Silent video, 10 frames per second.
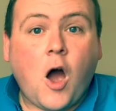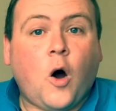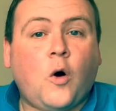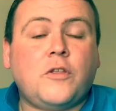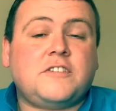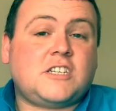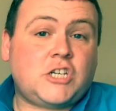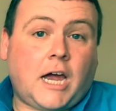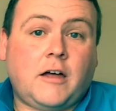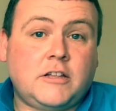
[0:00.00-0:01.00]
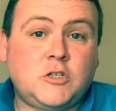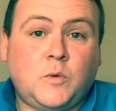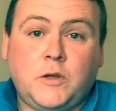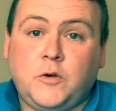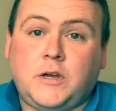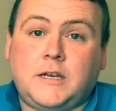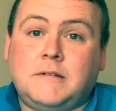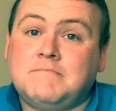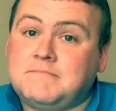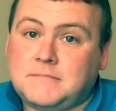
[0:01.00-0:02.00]
Or there's a challenge where you can
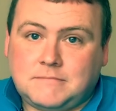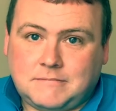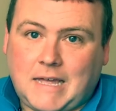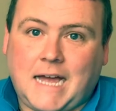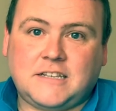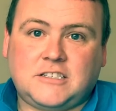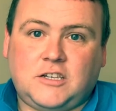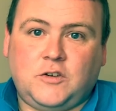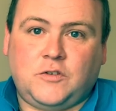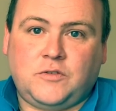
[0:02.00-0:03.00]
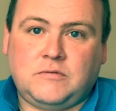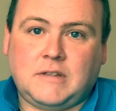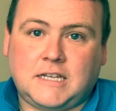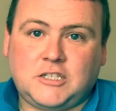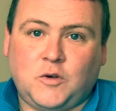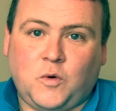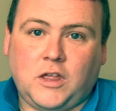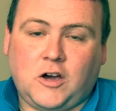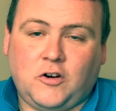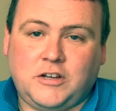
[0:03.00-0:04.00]
ask your work
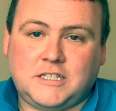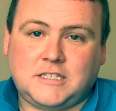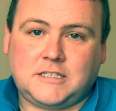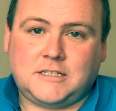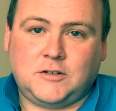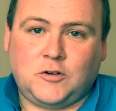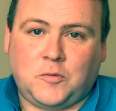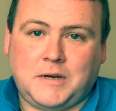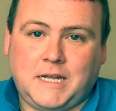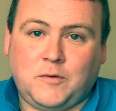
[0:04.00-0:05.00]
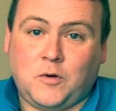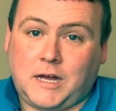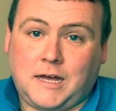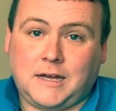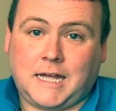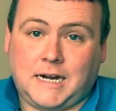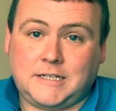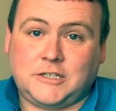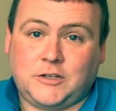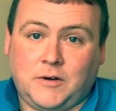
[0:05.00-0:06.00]
colleagues to nominate what kind of
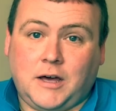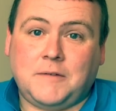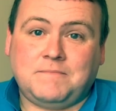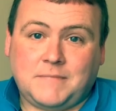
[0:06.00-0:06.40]
character you are.